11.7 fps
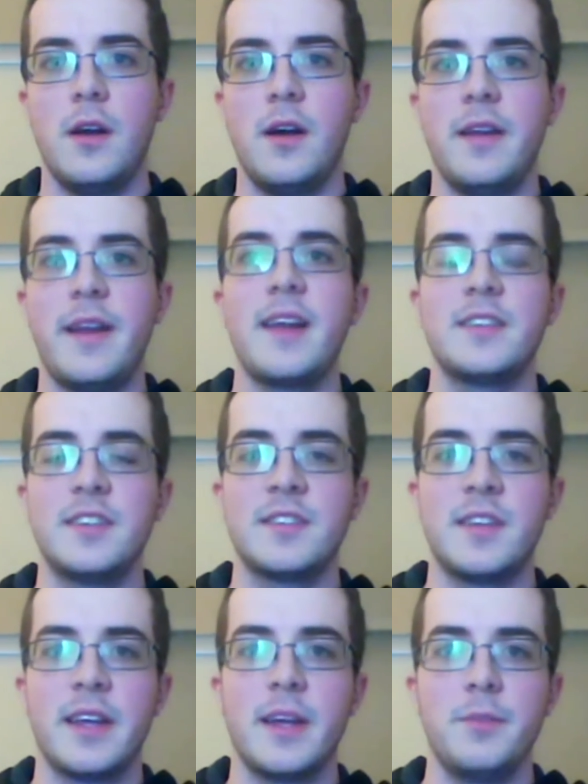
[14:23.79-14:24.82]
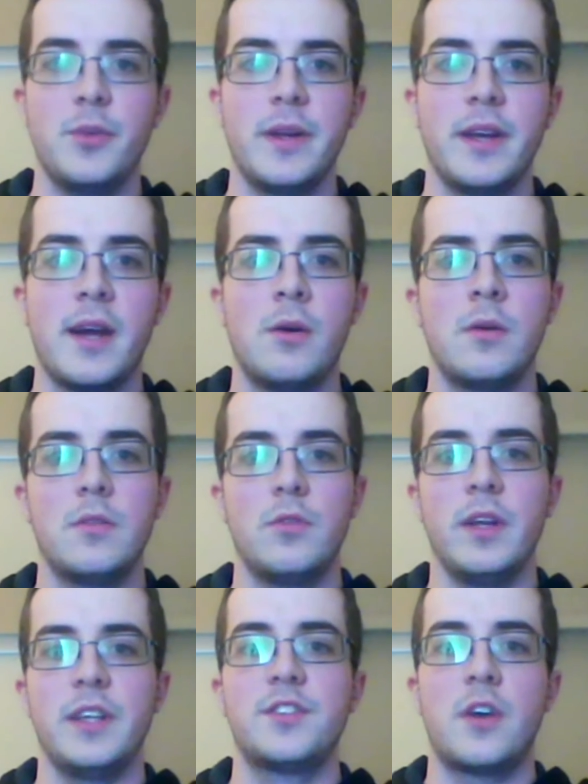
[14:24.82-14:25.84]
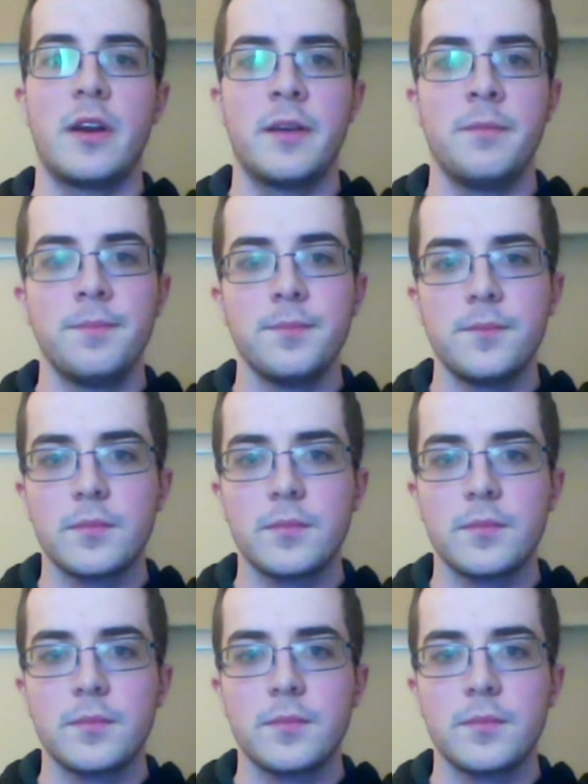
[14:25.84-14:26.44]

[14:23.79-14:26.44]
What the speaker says: analysis like I'm doing now really started.